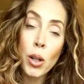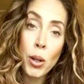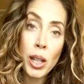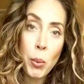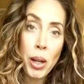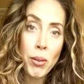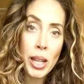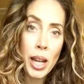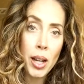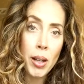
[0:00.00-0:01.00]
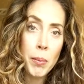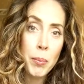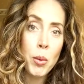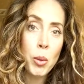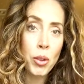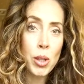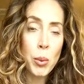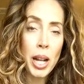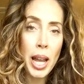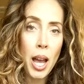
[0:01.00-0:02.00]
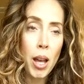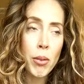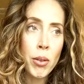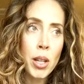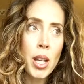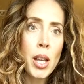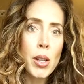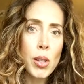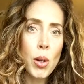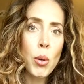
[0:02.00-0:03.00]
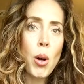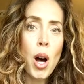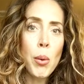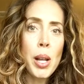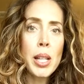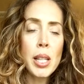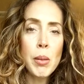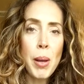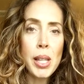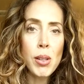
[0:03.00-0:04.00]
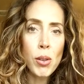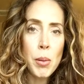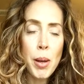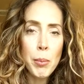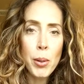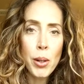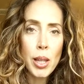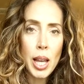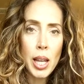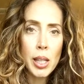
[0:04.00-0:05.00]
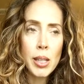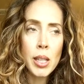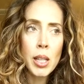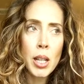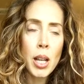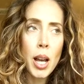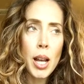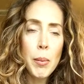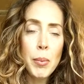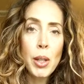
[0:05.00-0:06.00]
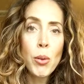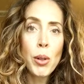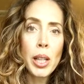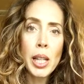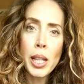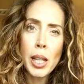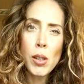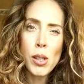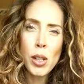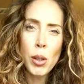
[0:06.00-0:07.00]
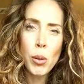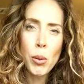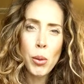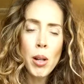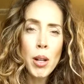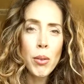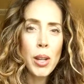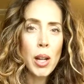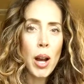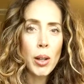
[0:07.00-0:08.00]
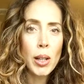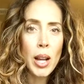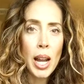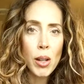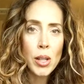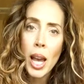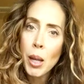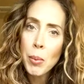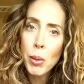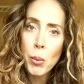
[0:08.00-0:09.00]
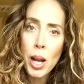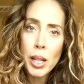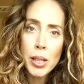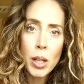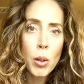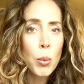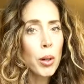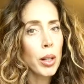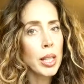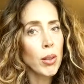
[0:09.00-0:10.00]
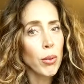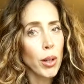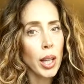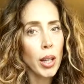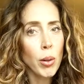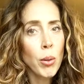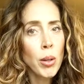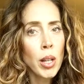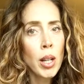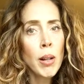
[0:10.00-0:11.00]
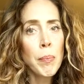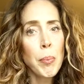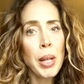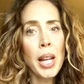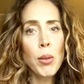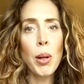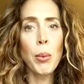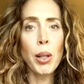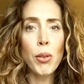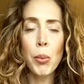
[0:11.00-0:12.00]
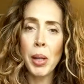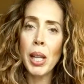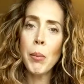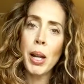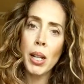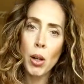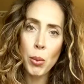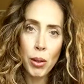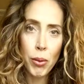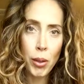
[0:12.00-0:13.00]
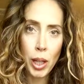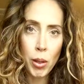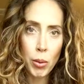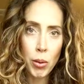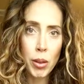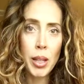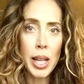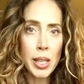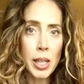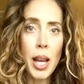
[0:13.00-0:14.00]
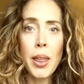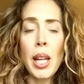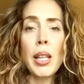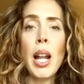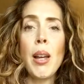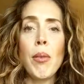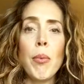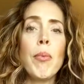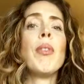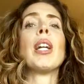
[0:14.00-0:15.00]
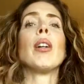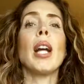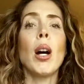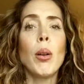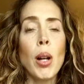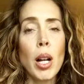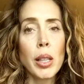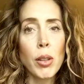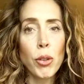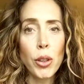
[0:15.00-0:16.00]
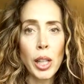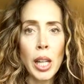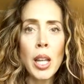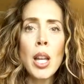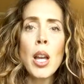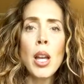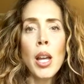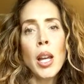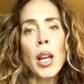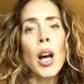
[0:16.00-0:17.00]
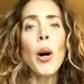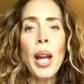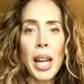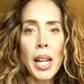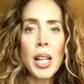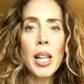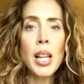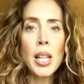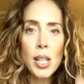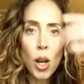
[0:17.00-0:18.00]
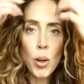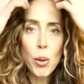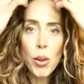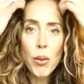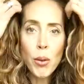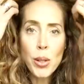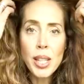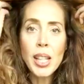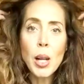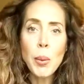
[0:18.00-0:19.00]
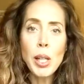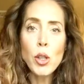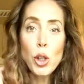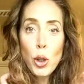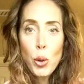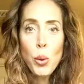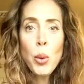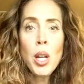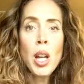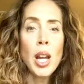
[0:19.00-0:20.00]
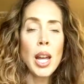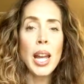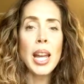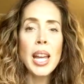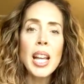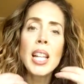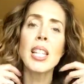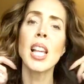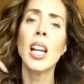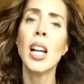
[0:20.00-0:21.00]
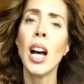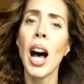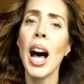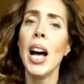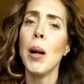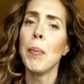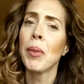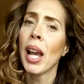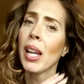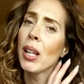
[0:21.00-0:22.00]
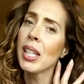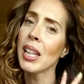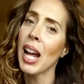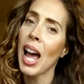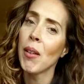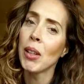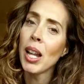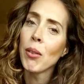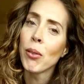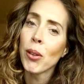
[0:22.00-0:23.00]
curly, wavy hair, which is what I have. So always it's best to remember that you really need to figure out your hair type and what works for you, because what works for me might not work for you. That's a thing that I've figured out on this journey. Okay, so the first thing that we do is, and you'll see that I have a lot of